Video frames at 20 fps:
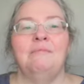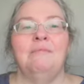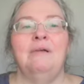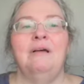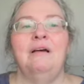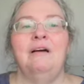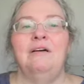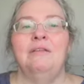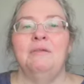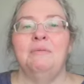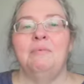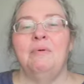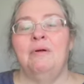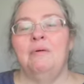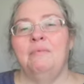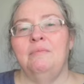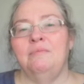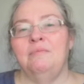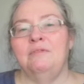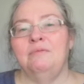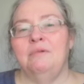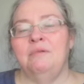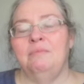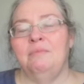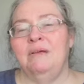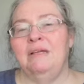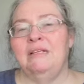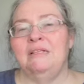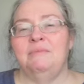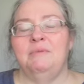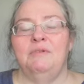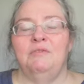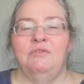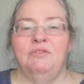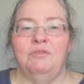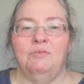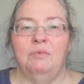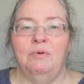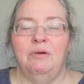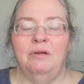all the problems with my husband
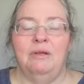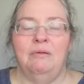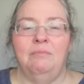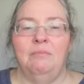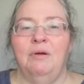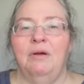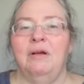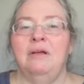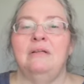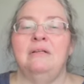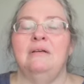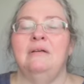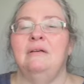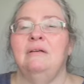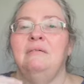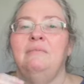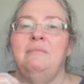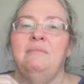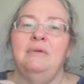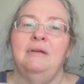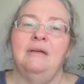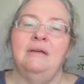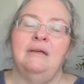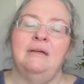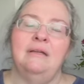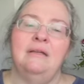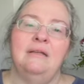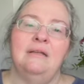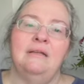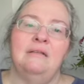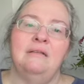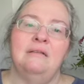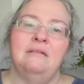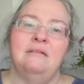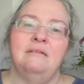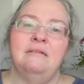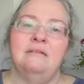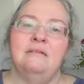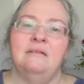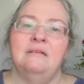just working part-time
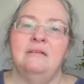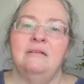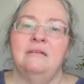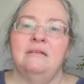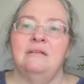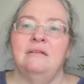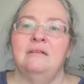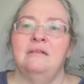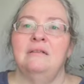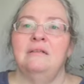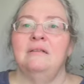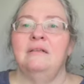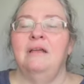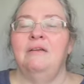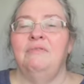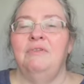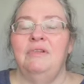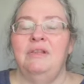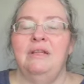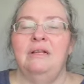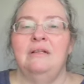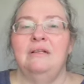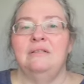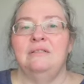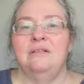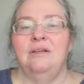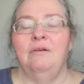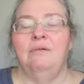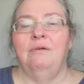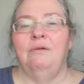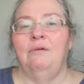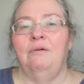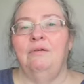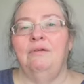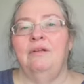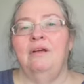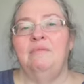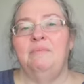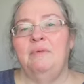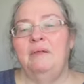and everything that's going
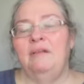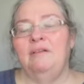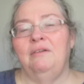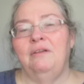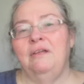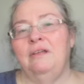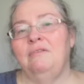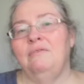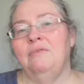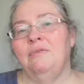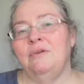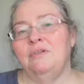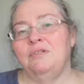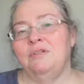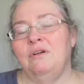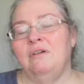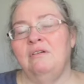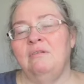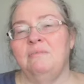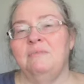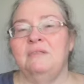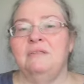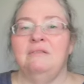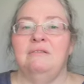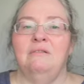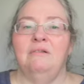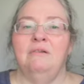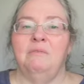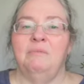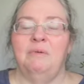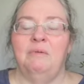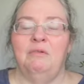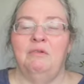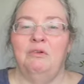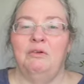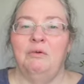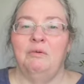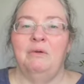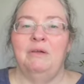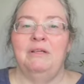on, I've been looking for jobs. So I've been
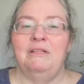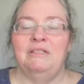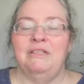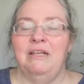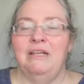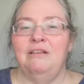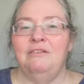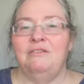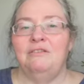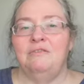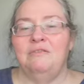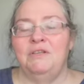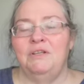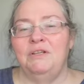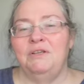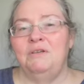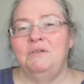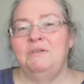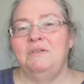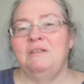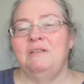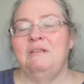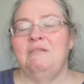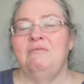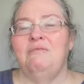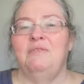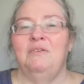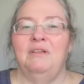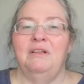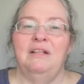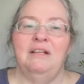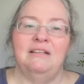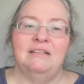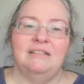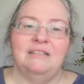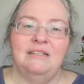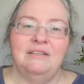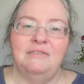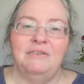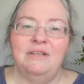going to interviews and filling out
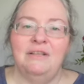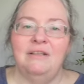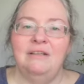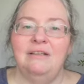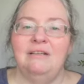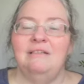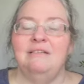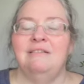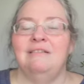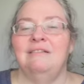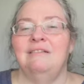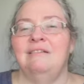CVs